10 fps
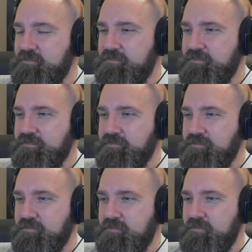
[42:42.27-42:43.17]

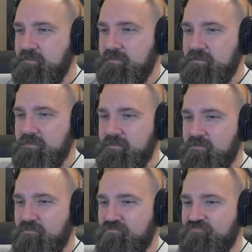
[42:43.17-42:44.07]

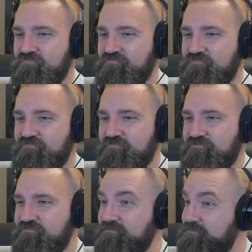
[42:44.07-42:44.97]

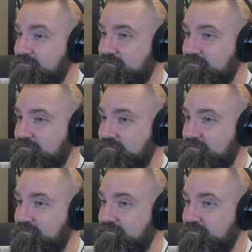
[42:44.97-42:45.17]
No one is speaking in this clip.